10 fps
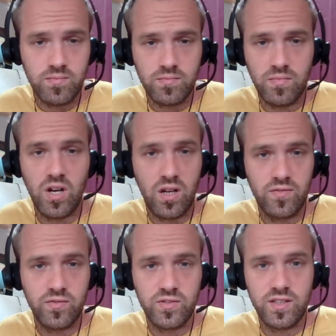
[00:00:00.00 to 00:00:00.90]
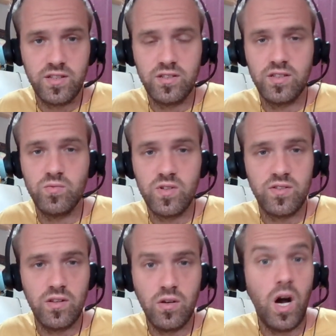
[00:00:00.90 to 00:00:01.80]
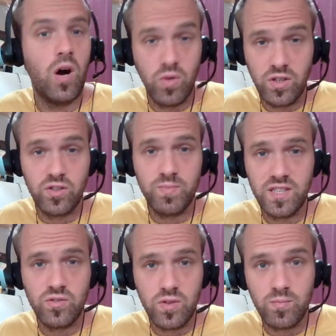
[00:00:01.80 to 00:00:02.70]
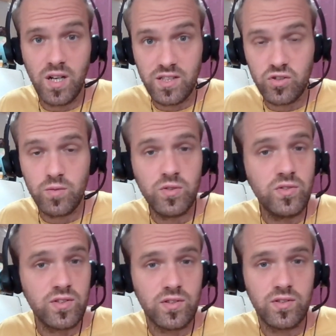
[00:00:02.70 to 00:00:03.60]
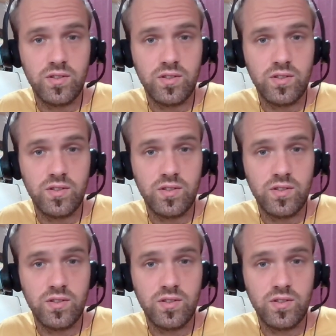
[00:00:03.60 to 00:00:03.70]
My life force energy is worth a lot. I want to be doing my job also.